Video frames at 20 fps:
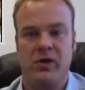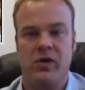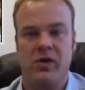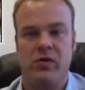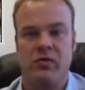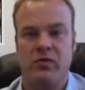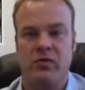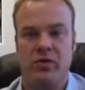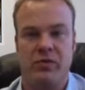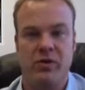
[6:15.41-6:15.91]
you
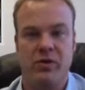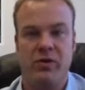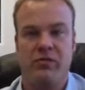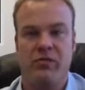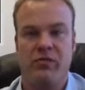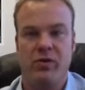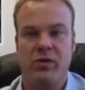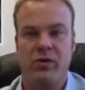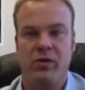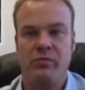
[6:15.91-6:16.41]
know, 3 or
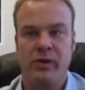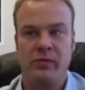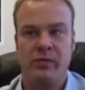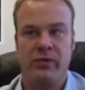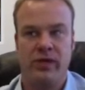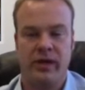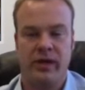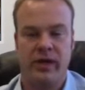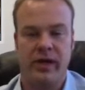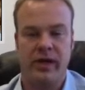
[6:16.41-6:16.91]
4
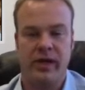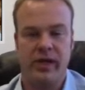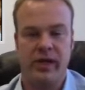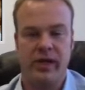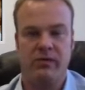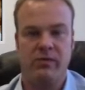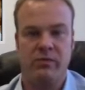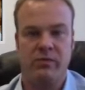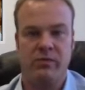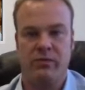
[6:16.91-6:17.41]
people at any
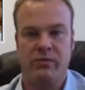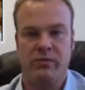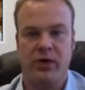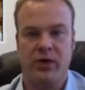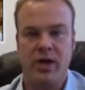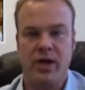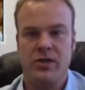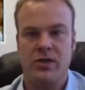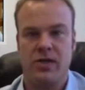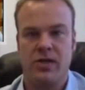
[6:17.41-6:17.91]
given
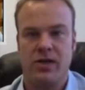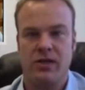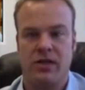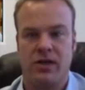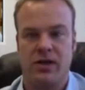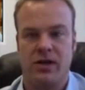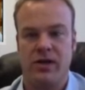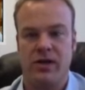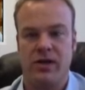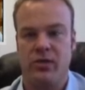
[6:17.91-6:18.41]

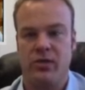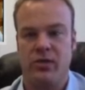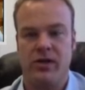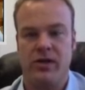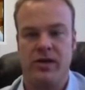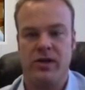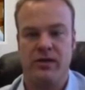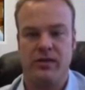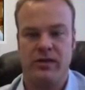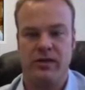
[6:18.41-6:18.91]
project know
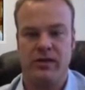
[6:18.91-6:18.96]
the,